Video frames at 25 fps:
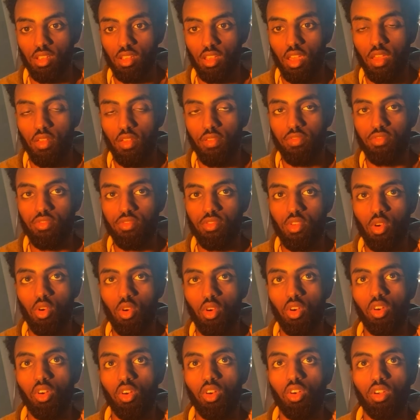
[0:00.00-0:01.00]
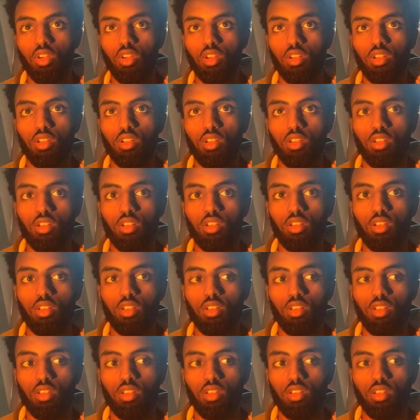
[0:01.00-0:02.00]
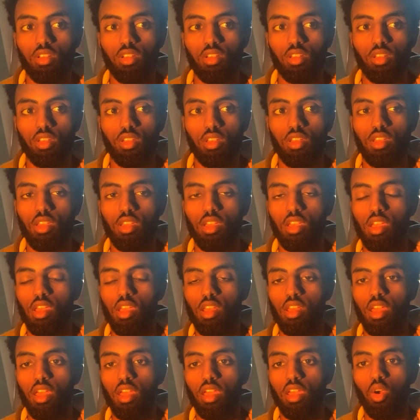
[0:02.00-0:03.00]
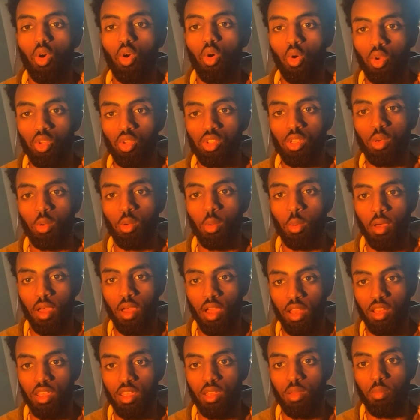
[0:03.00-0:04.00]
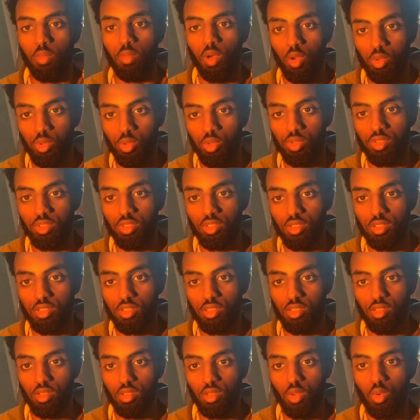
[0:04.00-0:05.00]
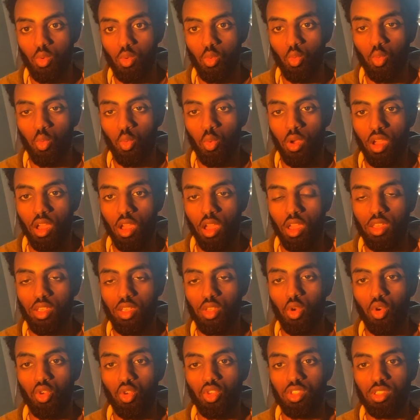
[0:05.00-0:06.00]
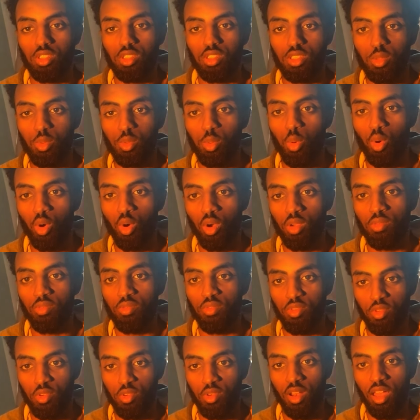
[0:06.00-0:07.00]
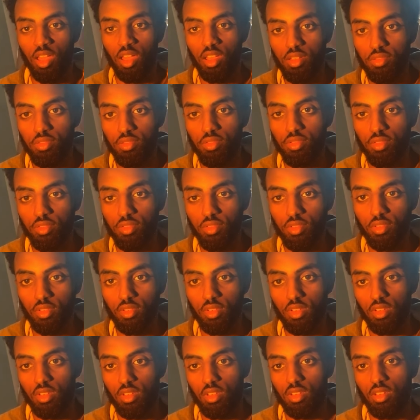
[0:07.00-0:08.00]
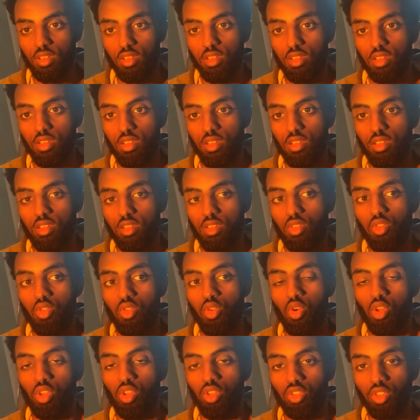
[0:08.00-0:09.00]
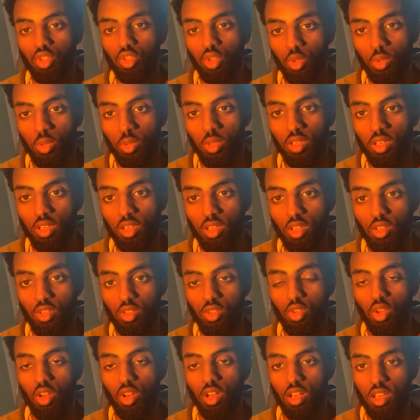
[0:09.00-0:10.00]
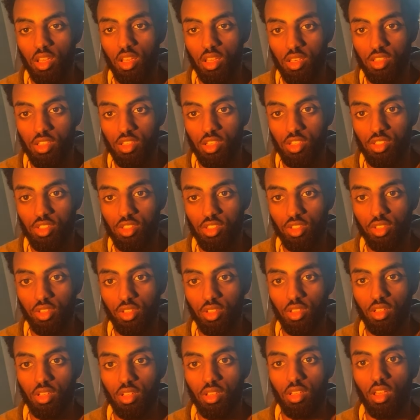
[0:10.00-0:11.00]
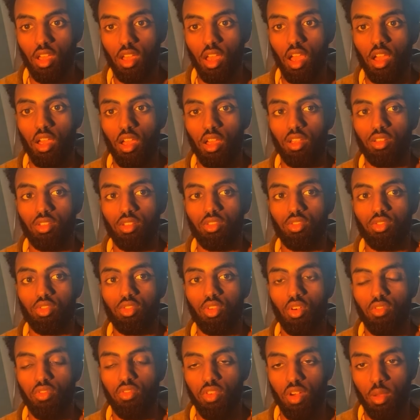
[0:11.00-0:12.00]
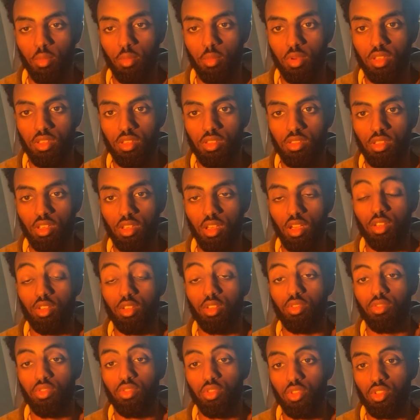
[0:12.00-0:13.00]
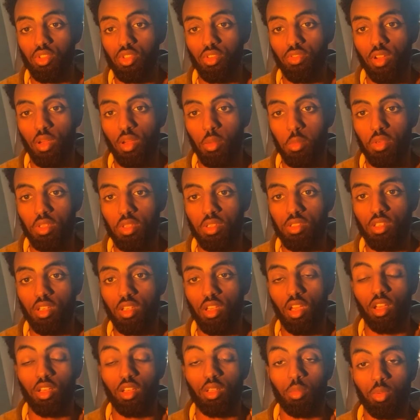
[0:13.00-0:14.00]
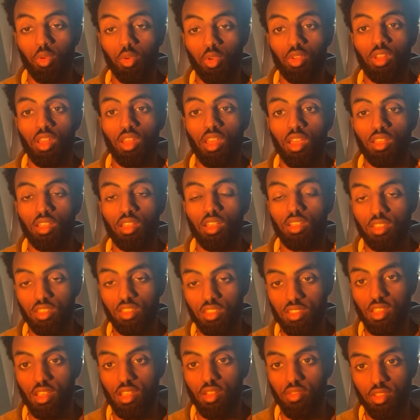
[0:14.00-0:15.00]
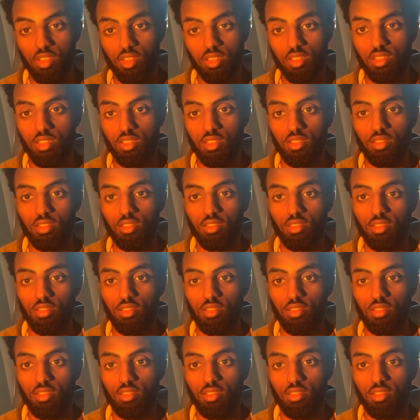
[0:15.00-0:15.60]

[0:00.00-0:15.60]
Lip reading: If you're in a autopilot mode where you're sleepwalking through life, you're doing your lineage and your family and your future family and your bloodline a disservice.